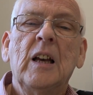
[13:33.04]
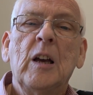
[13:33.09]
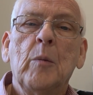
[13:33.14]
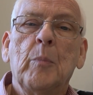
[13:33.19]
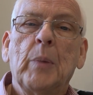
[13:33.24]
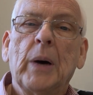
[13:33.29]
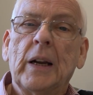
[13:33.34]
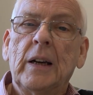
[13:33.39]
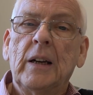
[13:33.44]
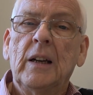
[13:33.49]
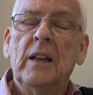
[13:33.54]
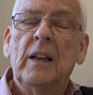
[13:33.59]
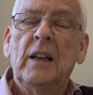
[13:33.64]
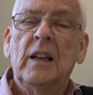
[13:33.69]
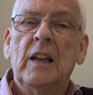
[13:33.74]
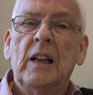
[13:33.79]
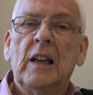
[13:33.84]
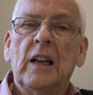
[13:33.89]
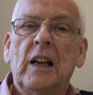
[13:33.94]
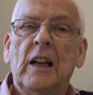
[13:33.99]
But
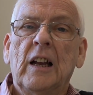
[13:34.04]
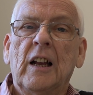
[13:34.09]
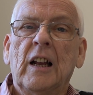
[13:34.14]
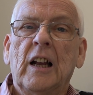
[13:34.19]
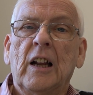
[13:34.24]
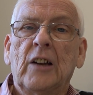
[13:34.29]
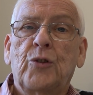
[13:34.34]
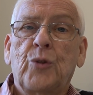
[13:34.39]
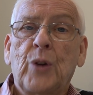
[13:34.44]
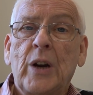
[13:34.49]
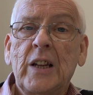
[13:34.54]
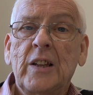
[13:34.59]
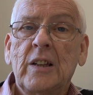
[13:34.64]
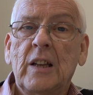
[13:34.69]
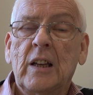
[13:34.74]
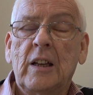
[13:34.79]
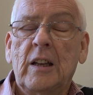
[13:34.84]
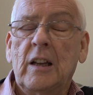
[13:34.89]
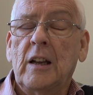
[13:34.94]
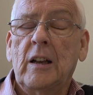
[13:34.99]
a, trans,
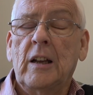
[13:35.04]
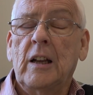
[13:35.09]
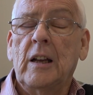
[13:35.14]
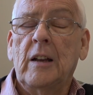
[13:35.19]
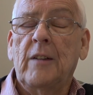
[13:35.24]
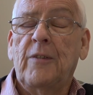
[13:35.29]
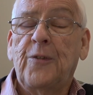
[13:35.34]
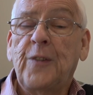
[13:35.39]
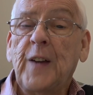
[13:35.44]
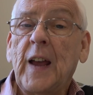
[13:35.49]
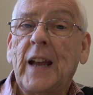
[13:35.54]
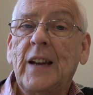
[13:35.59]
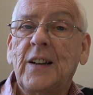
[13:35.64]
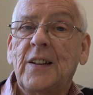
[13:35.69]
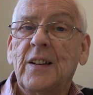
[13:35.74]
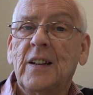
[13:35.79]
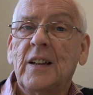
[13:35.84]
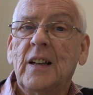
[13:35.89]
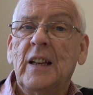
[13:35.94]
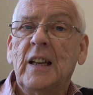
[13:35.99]
a, a
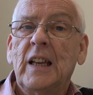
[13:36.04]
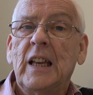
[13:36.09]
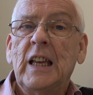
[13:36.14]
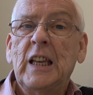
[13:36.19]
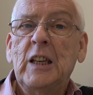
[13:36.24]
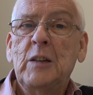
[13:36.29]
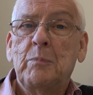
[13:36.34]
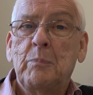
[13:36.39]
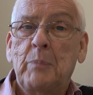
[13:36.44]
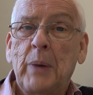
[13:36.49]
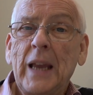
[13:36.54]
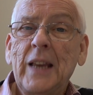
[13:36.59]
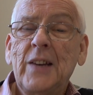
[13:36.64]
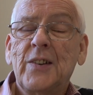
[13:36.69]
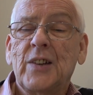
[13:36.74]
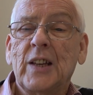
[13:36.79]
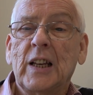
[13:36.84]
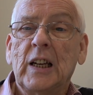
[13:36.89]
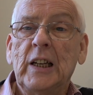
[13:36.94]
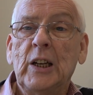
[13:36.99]
FET is
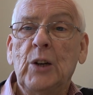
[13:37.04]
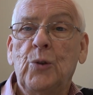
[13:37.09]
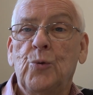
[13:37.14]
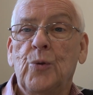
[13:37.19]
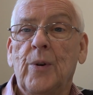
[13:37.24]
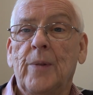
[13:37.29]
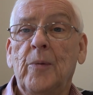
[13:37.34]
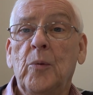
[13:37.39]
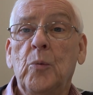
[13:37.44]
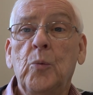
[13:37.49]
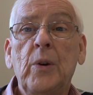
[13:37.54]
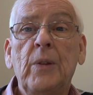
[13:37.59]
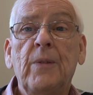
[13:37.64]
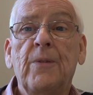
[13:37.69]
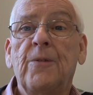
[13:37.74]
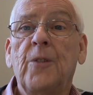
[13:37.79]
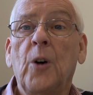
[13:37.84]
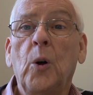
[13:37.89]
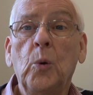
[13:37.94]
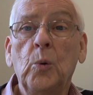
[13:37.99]
basically driven with
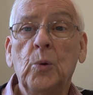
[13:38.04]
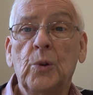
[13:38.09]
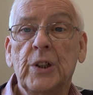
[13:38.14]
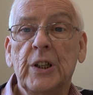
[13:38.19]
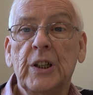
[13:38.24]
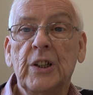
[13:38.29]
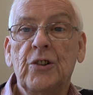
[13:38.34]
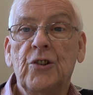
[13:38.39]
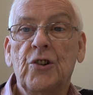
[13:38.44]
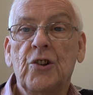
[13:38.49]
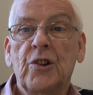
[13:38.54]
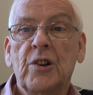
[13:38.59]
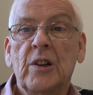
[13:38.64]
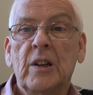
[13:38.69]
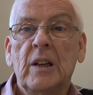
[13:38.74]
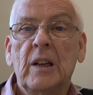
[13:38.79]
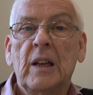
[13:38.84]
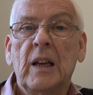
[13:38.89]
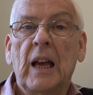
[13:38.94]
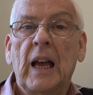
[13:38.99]
voltage
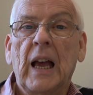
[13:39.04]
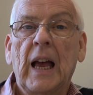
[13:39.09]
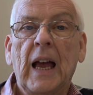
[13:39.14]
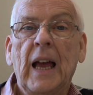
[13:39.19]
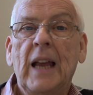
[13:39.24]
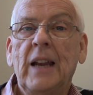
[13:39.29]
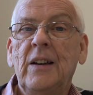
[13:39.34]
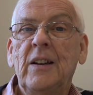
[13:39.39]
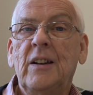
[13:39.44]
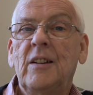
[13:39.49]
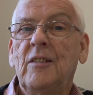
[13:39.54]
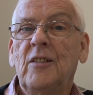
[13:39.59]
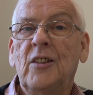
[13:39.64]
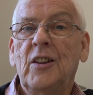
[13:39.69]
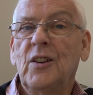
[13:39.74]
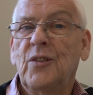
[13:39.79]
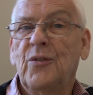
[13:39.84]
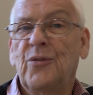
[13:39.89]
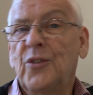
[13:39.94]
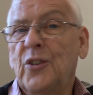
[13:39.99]
and
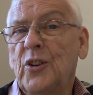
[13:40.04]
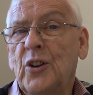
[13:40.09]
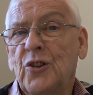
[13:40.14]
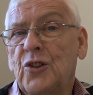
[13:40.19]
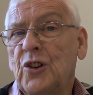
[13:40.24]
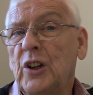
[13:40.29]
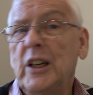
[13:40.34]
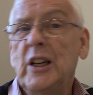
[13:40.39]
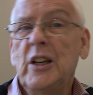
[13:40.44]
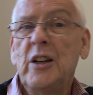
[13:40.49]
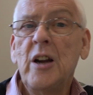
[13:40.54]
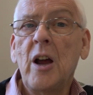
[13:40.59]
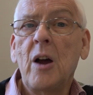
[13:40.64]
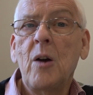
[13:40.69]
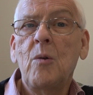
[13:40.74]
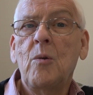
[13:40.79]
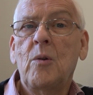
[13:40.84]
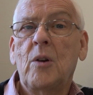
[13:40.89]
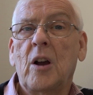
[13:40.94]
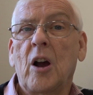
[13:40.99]
there's virtually
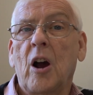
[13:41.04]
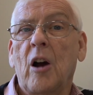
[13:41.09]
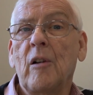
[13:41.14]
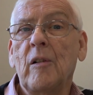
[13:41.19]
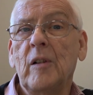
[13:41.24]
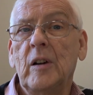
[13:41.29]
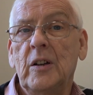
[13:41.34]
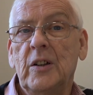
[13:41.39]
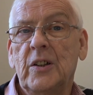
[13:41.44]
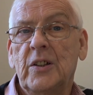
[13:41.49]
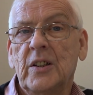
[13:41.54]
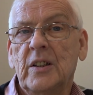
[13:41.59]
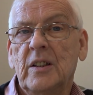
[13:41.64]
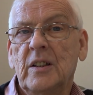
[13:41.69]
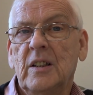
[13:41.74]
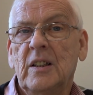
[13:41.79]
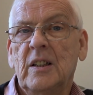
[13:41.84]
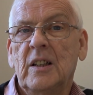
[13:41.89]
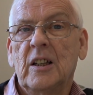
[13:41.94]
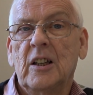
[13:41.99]
no current
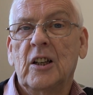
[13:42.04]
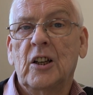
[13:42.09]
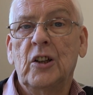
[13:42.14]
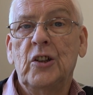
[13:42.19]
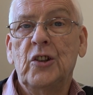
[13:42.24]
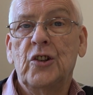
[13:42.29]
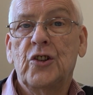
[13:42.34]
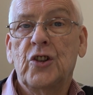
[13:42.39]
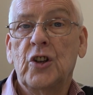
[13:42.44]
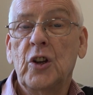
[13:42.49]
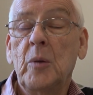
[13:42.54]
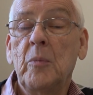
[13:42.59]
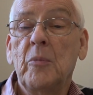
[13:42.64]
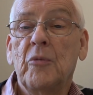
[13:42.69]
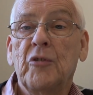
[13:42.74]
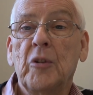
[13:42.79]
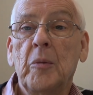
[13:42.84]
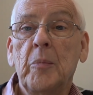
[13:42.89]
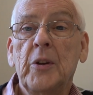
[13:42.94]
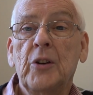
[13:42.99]
consumed
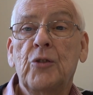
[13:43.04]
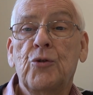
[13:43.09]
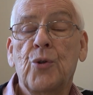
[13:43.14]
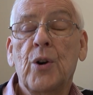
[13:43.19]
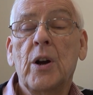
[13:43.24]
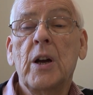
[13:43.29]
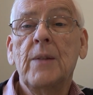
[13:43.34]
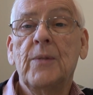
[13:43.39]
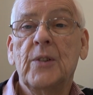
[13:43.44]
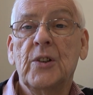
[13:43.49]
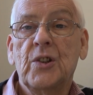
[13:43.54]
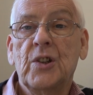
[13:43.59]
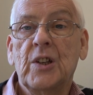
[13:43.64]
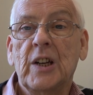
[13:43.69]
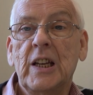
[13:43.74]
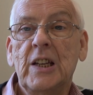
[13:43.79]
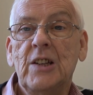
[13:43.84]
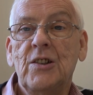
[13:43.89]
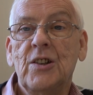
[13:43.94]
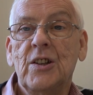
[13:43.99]
from the driver
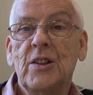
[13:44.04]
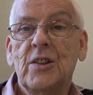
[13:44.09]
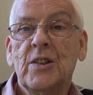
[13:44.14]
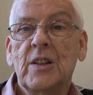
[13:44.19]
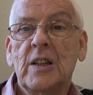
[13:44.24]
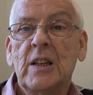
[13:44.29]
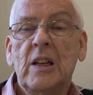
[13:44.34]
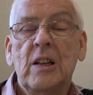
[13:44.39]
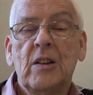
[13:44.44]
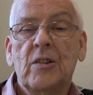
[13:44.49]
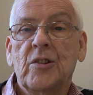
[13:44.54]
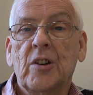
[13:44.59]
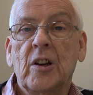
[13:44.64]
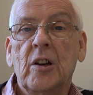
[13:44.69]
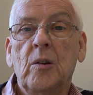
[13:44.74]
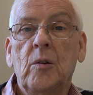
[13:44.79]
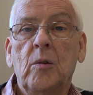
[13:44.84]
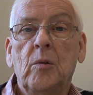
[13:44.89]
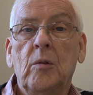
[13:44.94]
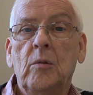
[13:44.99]
stages.
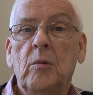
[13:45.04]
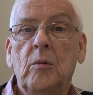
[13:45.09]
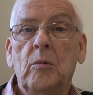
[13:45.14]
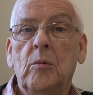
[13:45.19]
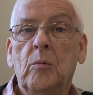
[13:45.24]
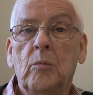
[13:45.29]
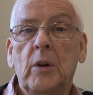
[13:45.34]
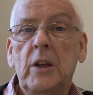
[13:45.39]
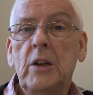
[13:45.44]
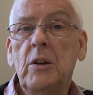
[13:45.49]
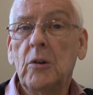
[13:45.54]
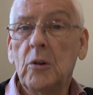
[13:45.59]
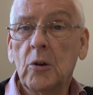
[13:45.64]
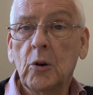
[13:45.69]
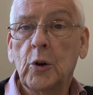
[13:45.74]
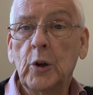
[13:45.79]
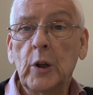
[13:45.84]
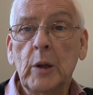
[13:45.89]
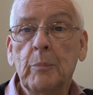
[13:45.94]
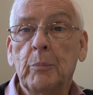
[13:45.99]
So when you
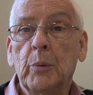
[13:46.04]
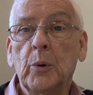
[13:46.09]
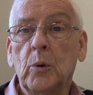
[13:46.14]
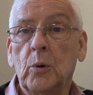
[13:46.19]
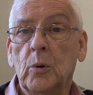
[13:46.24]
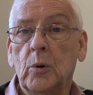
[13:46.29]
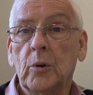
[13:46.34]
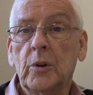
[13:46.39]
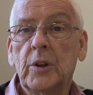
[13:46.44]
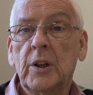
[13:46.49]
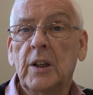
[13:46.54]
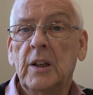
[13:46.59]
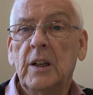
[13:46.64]
look at the board,